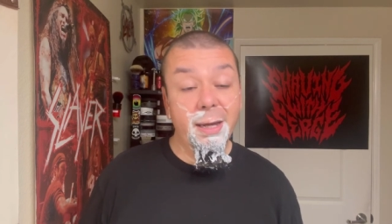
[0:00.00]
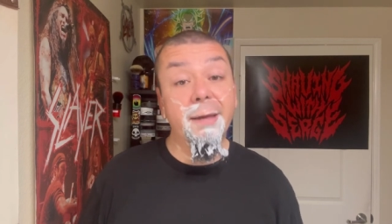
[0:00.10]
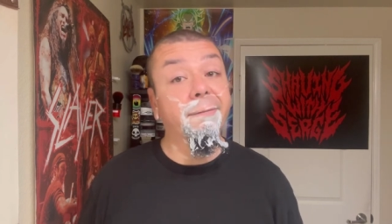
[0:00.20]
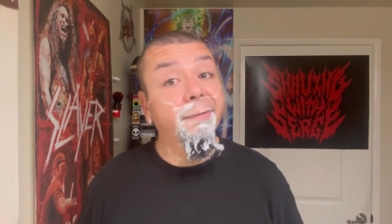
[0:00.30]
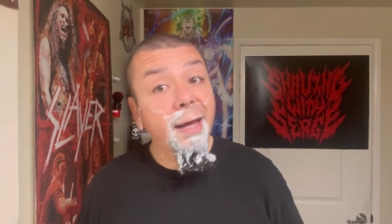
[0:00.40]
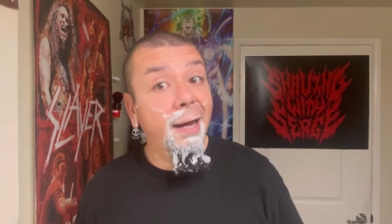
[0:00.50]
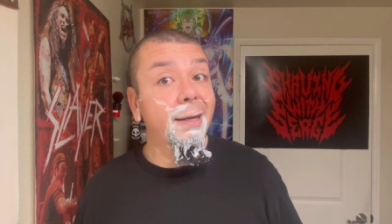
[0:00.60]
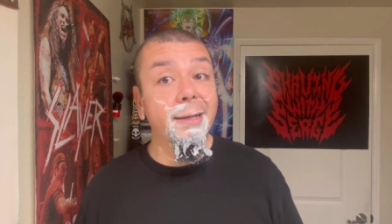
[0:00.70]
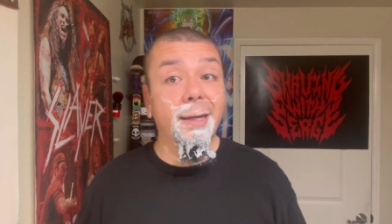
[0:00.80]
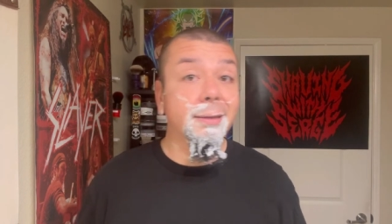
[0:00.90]
if
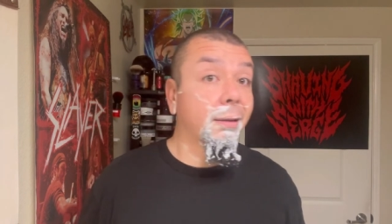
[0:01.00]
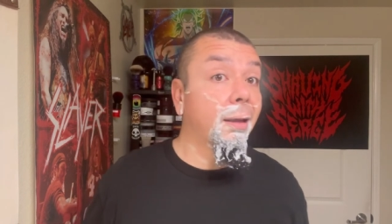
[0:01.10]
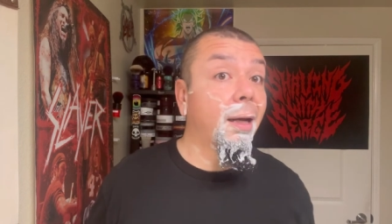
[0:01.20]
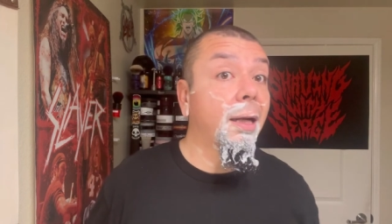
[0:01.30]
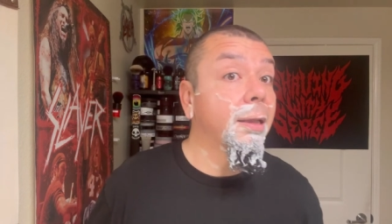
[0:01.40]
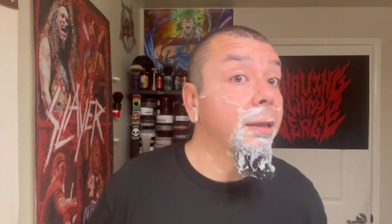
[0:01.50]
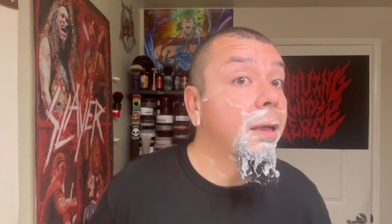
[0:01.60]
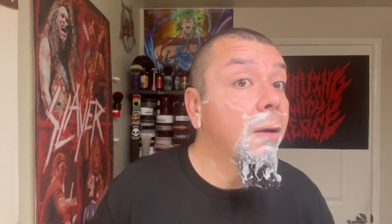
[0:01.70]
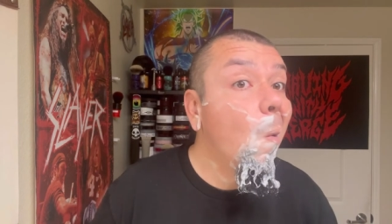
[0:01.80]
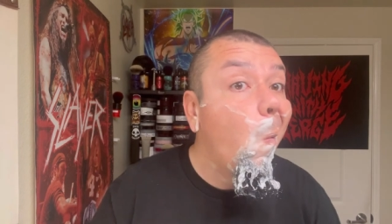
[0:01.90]
that, and that's a lot, you
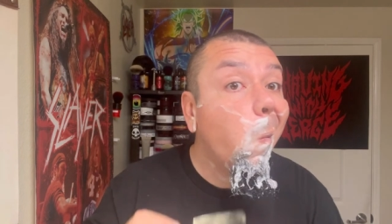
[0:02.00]
know?